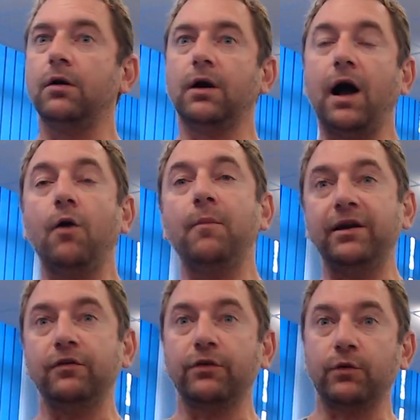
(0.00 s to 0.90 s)
how
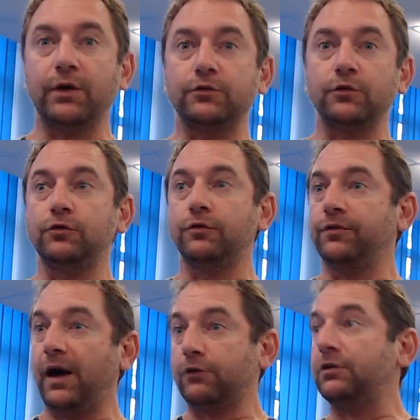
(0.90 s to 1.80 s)
many of the questions you've
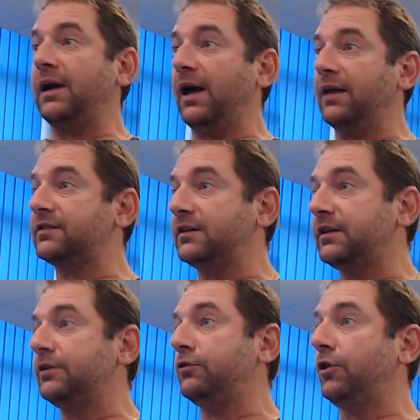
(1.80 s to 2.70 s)
actually answered
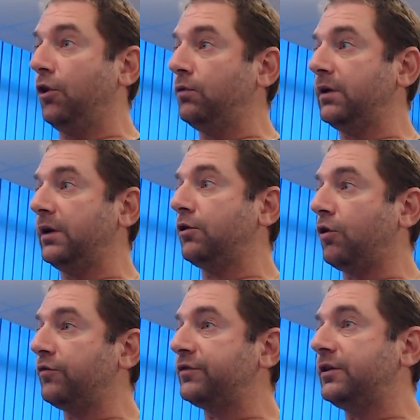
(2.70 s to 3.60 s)
and and you're
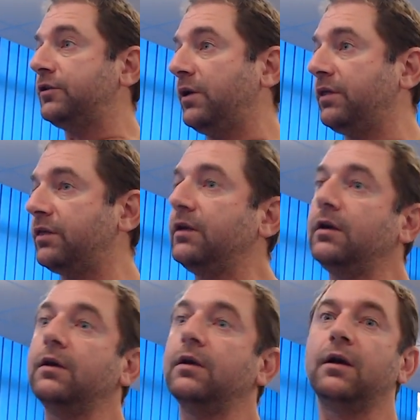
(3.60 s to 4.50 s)
confident with,
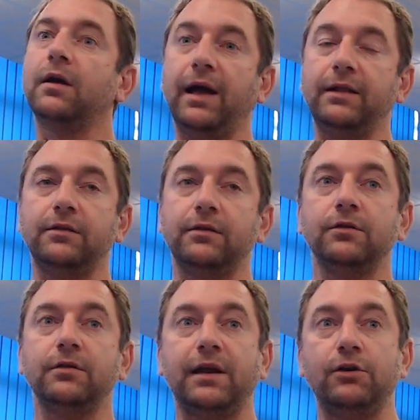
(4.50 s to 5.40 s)
and
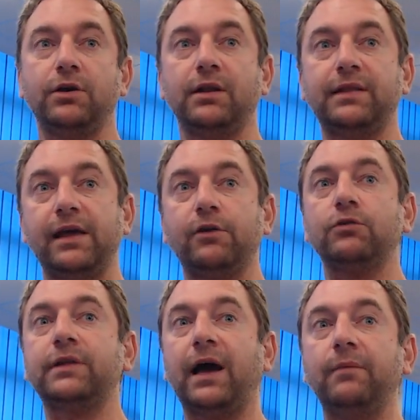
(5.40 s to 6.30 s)
then you can take
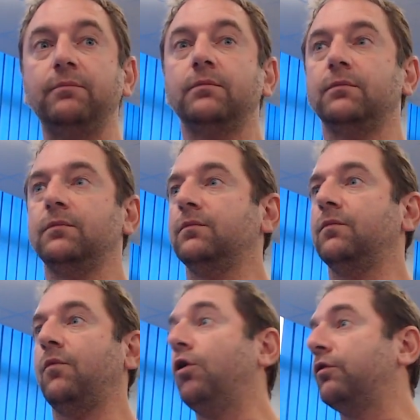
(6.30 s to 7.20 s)
your time,
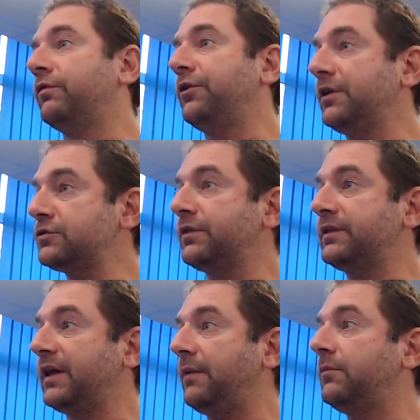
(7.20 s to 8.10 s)
all of the rest of the
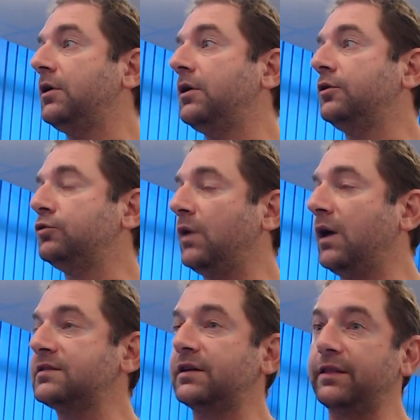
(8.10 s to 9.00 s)
time, to
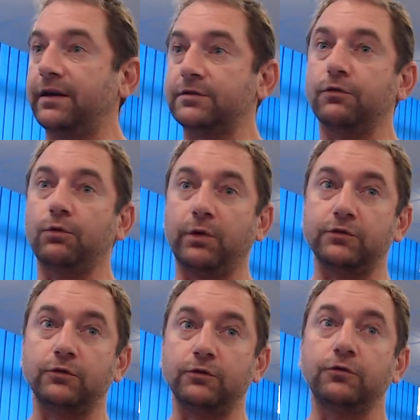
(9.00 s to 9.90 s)
answer the rest of the
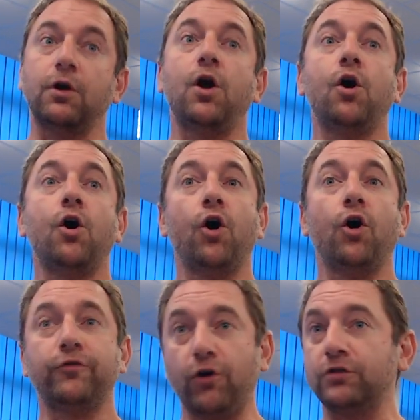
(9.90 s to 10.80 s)
questions.
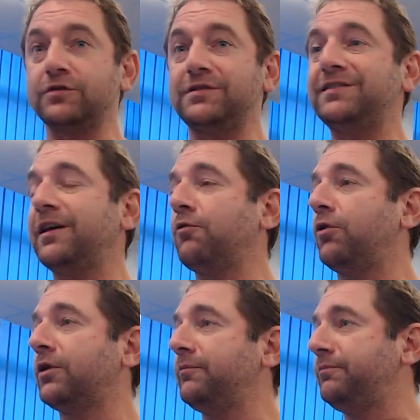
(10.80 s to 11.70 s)
Of course, this can
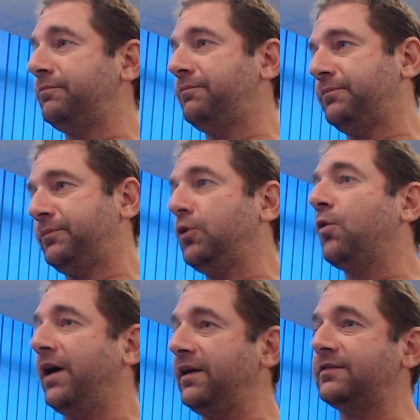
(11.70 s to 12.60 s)
work in 2
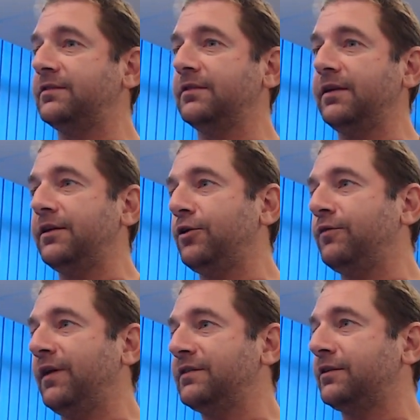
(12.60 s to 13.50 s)
ways. Either
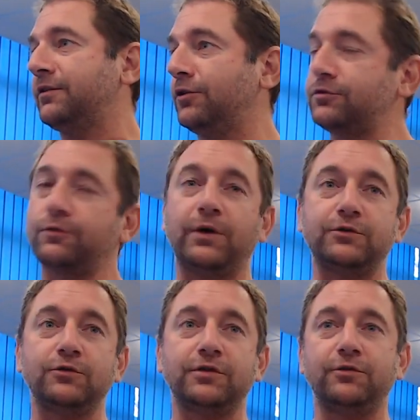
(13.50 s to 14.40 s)
you've answered lots of
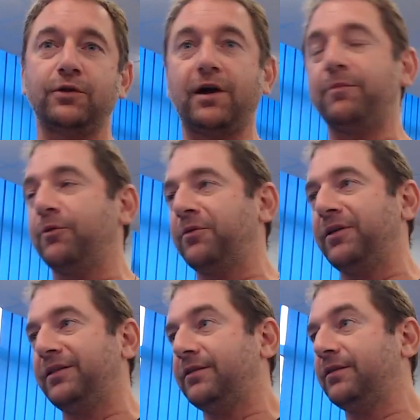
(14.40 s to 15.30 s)
questions and you're happy with
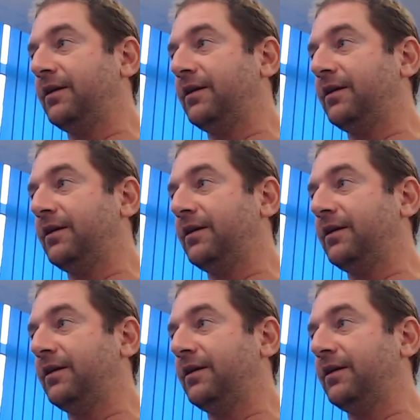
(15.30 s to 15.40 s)
it